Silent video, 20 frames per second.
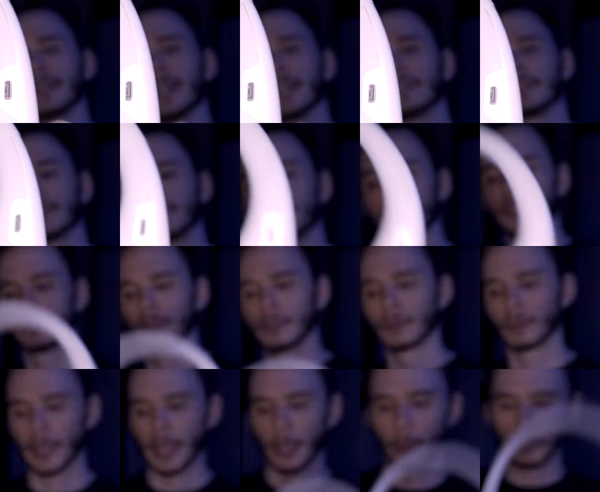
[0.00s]
that's gonna be your
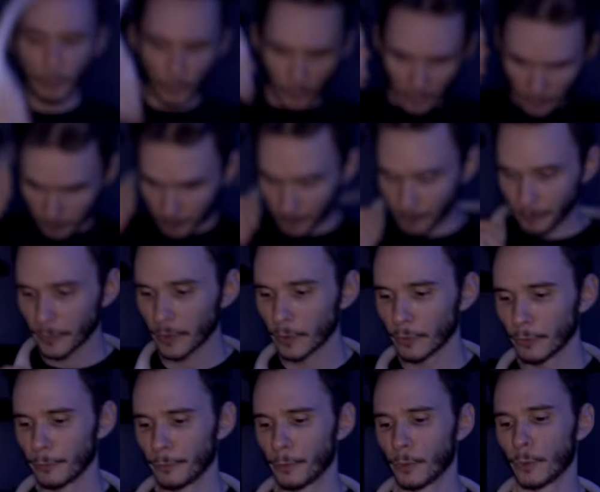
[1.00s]
little output
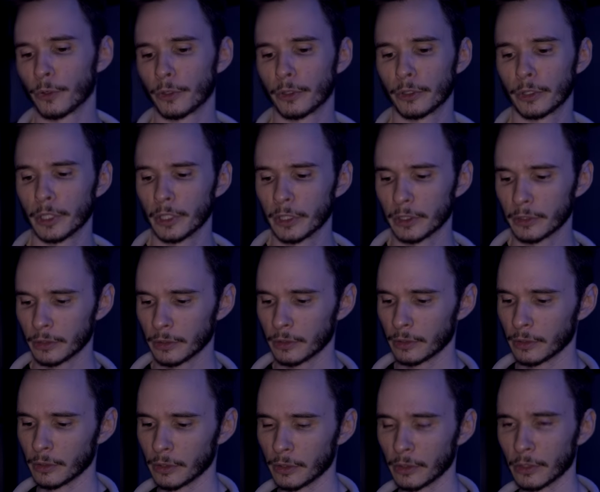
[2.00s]
for
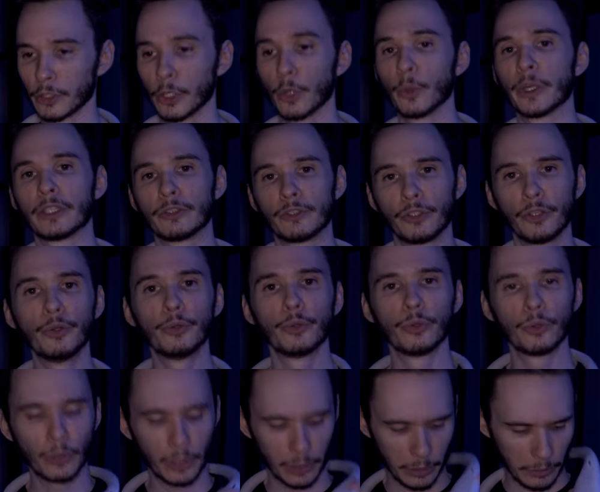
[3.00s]
going
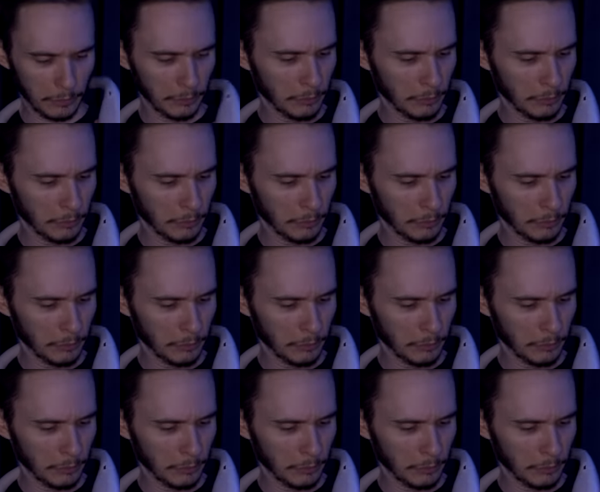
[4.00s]
to,